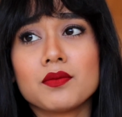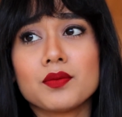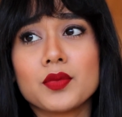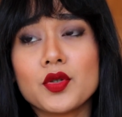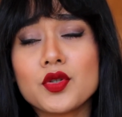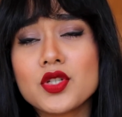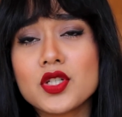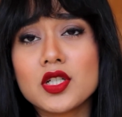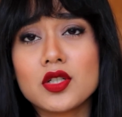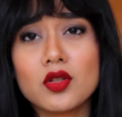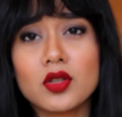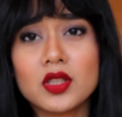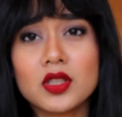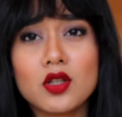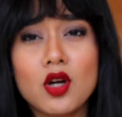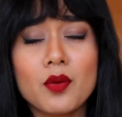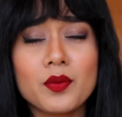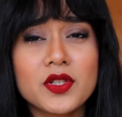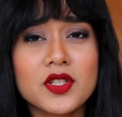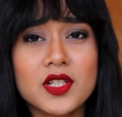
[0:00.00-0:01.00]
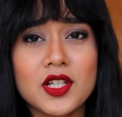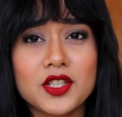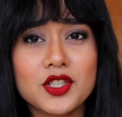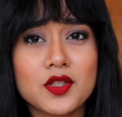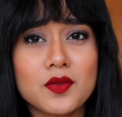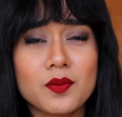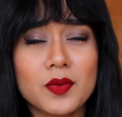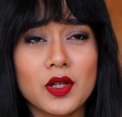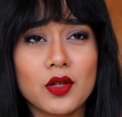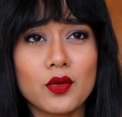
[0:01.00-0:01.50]
post it on the comment
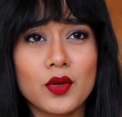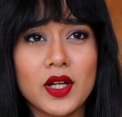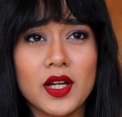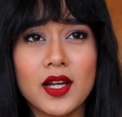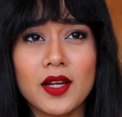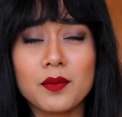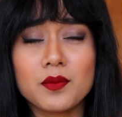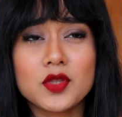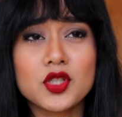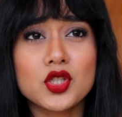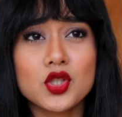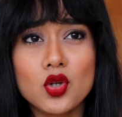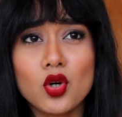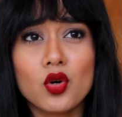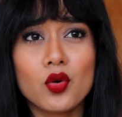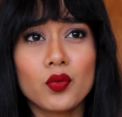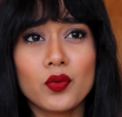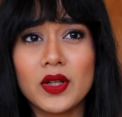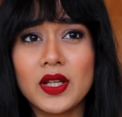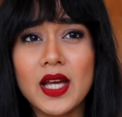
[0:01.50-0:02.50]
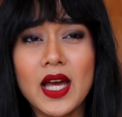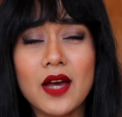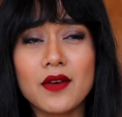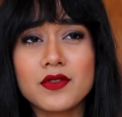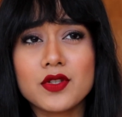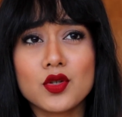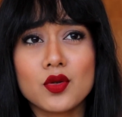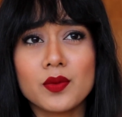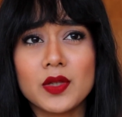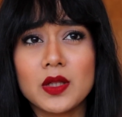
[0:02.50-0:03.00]
section below and I'm sure we
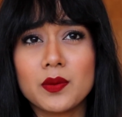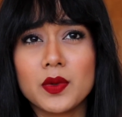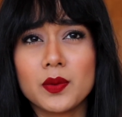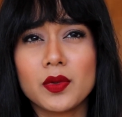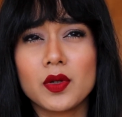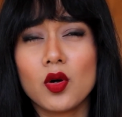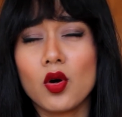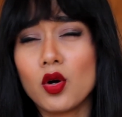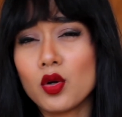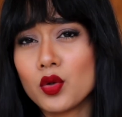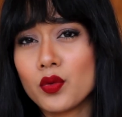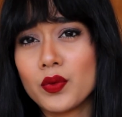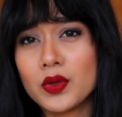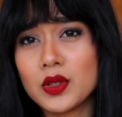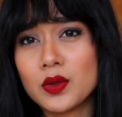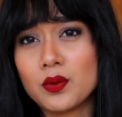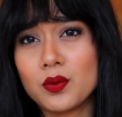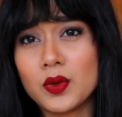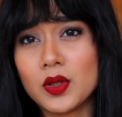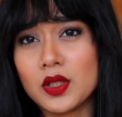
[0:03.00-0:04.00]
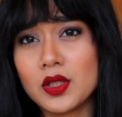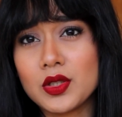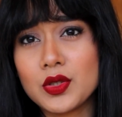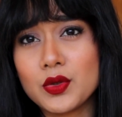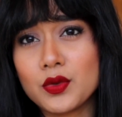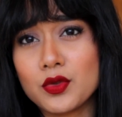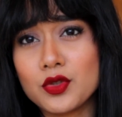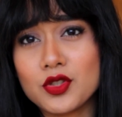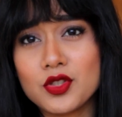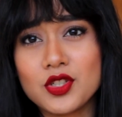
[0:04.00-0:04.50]
have so many people all over the world
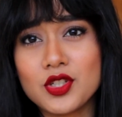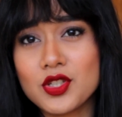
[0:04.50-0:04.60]
who could